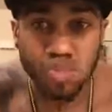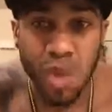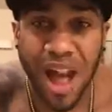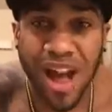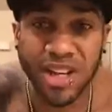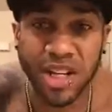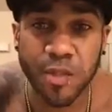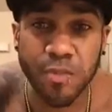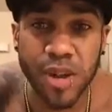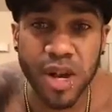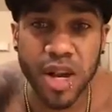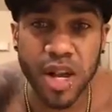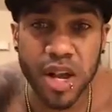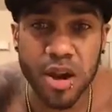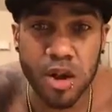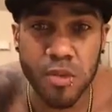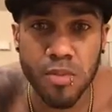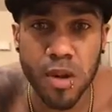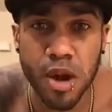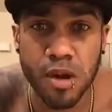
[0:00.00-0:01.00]
Has it been a
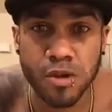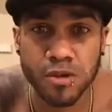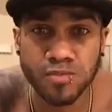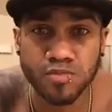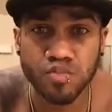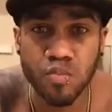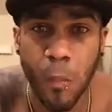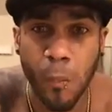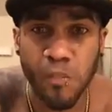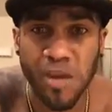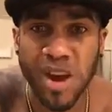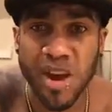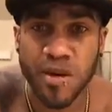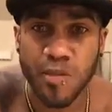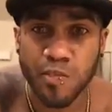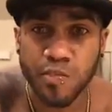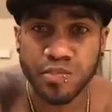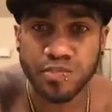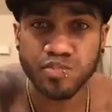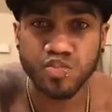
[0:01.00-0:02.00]
year, bro?
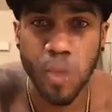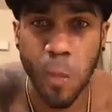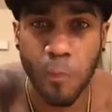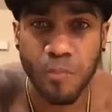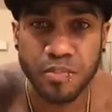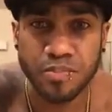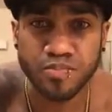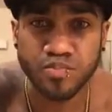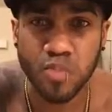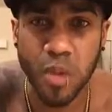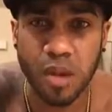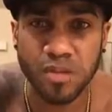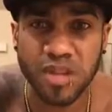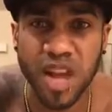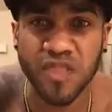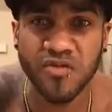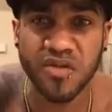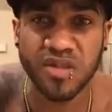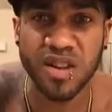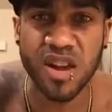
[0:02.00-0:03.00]
Damn.
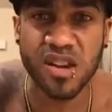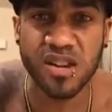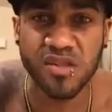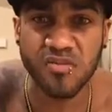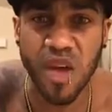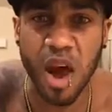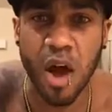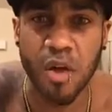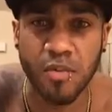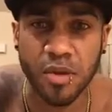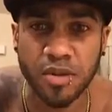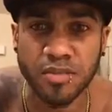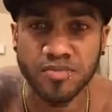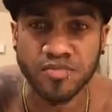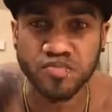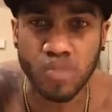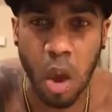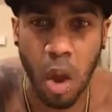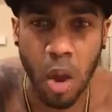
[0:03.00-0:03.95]
Thanks for sticking around, bro.